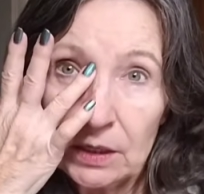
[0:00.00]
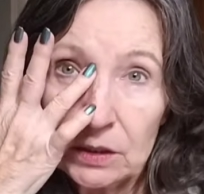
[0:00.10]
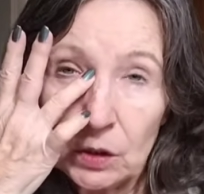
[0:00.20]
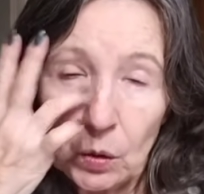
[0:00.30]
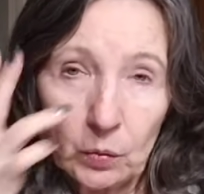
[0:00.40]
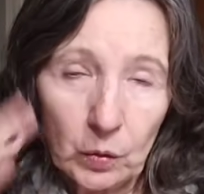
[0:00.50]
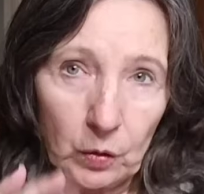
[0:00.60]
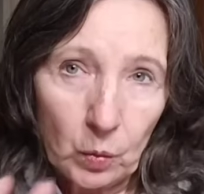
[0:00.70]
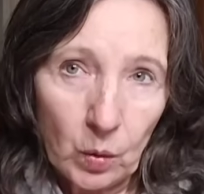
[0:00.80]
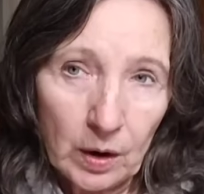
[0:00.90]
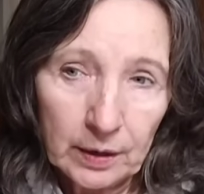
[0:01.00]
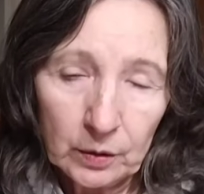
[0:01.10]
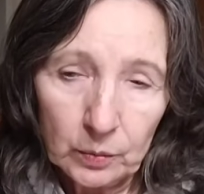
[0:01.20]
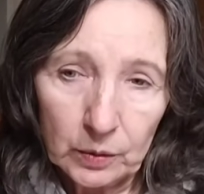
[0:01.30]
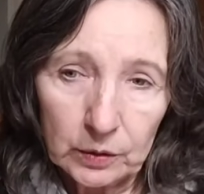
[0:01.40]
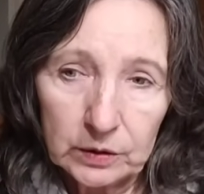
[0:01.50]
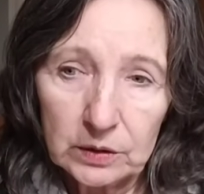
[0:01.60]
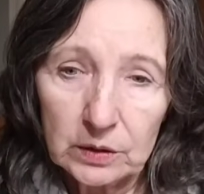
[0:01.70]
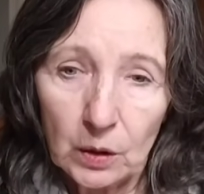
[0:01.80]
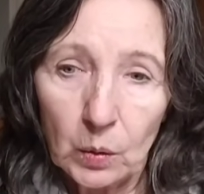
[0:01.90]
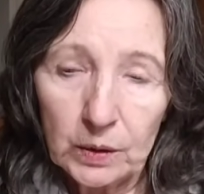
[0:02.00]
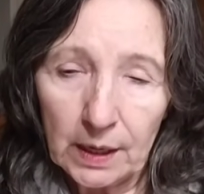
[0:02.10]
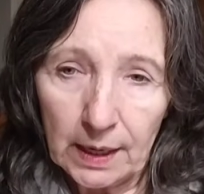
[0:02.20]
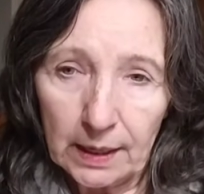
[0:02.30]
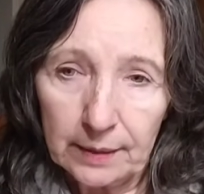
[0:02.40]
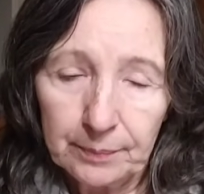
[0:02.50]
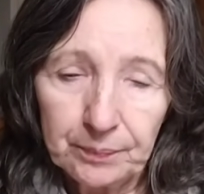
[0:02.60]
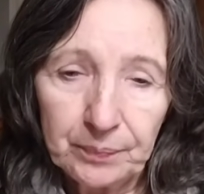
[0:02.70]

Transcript: So the water works okay.